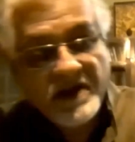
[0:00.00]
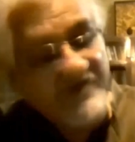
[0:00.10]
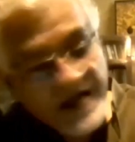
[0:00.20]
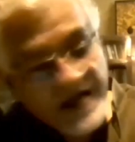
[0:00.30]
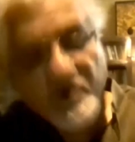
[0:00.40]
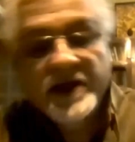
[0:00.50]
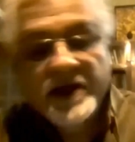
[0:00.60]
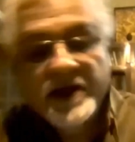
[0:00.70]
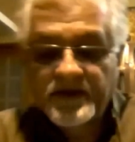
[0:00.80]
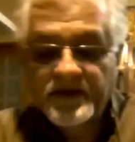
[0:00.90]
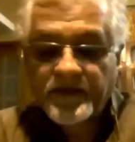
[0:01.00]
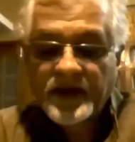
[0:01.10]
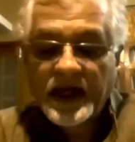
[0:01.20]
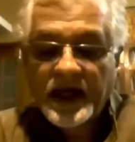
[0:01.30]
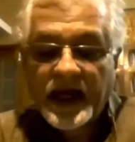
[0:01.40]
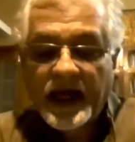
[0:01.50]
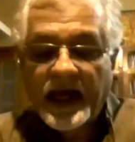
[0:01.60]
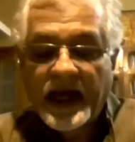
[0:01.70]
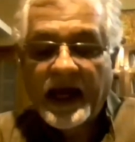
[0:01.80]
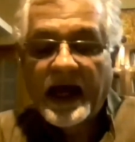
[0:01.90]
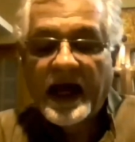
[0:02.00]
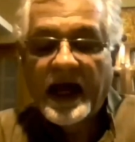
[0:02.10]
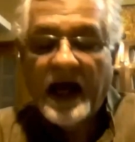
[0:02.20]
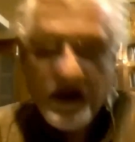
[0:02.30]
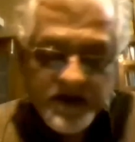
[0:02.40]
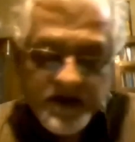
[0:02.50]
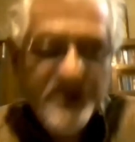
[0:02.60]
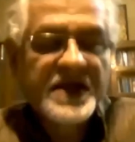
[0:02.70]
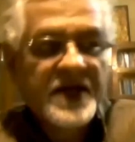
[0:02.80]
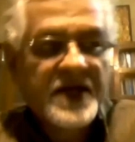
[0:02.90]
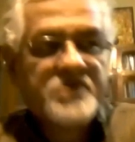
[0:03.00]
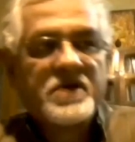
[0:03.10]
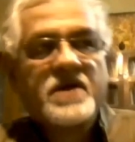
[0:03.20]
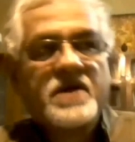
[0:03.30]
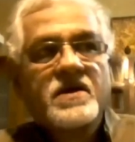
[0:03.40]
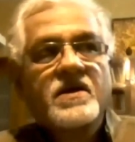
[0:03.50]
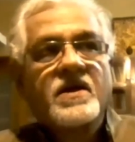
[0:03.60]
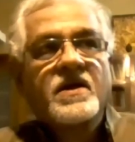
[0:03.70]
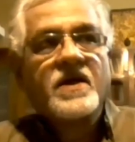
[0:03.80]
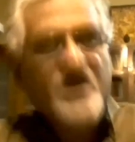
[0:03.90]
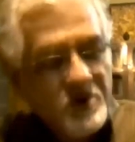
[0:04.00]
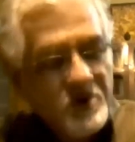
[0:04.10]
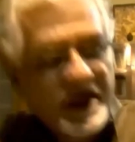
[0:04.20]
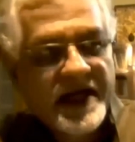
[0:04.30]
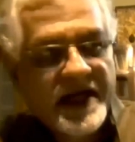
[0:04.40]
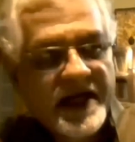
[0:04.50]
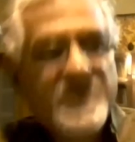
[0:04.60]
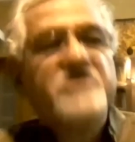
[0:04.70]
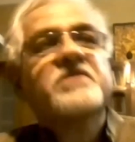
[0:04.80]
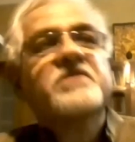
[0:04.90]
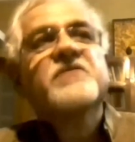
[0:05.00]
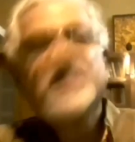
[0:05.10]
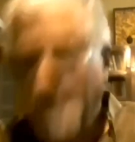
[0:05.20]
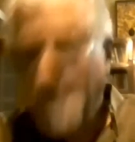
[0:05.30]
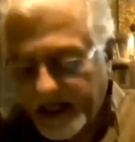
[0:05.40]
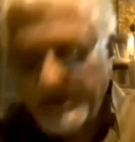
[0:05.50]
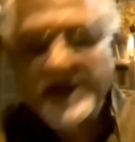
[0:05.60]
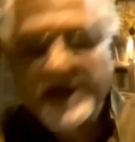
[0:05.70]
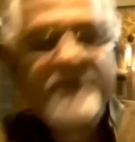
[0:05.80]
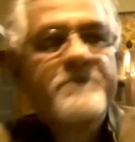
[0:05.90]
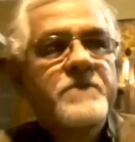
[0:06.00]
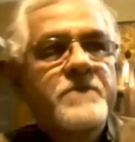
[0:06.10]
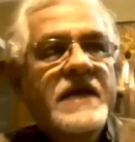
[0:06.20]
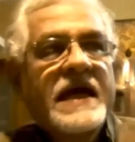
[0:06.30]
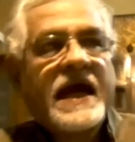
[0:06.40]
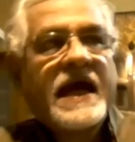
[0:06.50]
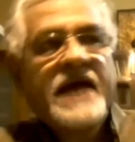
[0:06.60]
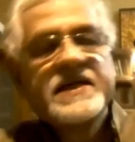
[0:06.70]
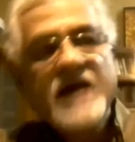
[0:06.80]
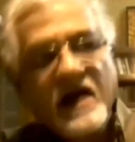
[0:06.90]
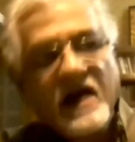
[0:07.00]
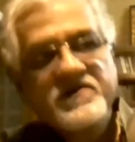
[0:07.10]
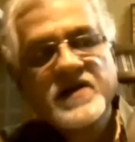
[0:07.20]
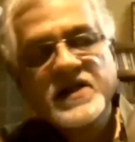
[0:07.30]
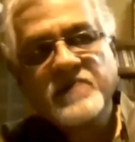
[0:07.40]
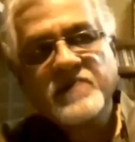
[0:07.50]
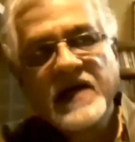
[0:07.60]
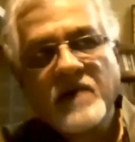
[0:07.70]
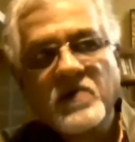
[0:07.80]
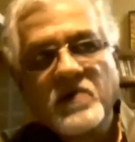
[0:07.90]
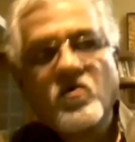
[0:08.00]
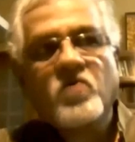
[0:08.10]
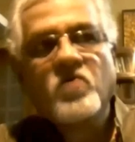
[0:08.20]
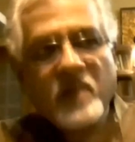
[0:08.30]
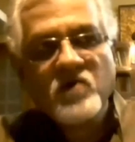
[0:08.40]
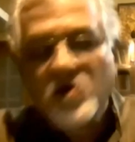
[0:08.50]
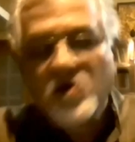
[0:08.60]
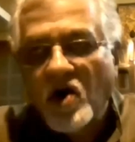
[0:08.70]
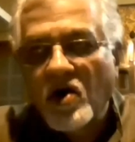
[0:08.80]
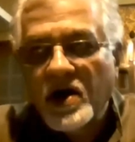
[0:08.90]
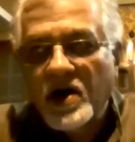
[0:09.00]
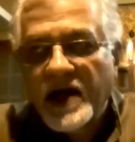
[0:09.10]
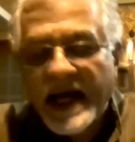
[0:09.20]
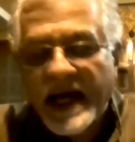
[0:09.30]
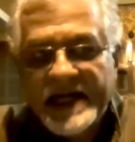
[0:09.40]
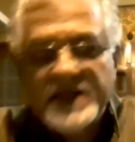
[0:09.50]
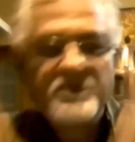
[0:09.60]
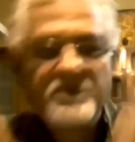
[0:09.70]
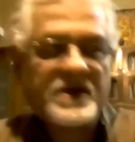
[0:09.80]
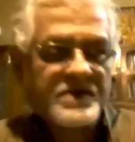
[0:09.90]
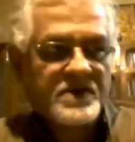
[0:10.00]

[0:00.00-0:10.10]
The first question, after its entry into academia, and after it has become what one would call a discipline,